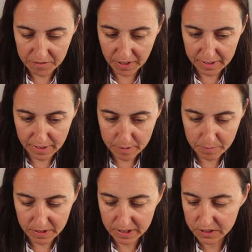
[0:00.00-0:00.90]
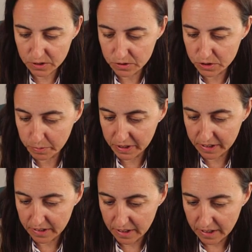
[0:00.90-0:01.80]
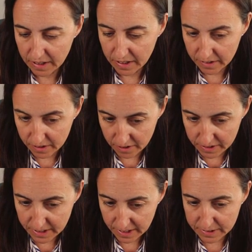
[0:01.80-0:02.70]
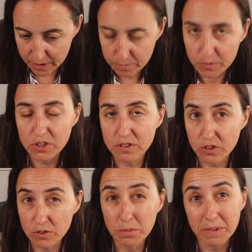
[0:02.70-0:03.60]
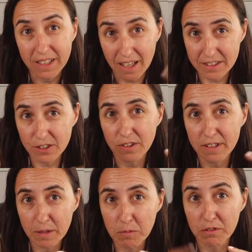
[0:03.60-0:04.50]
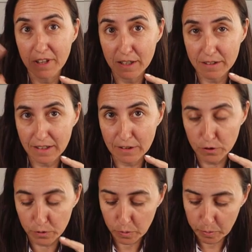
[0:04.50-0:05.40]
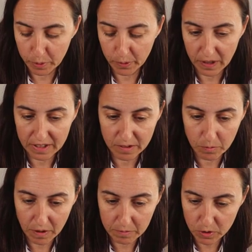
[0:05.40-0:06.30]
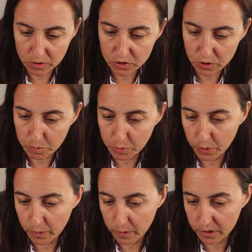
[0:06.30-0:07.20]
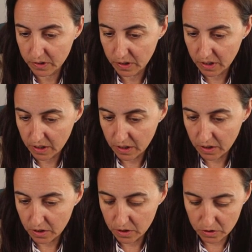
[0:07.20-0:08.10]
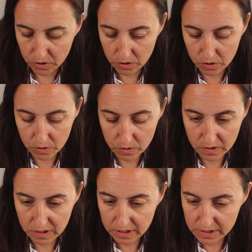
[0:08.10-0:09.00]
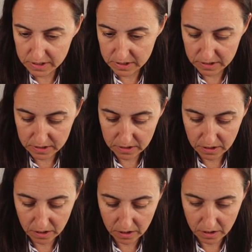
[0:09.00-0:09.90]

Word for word: File name is going to be current item which is going to be the category name of that loop and then I'm going to put UTC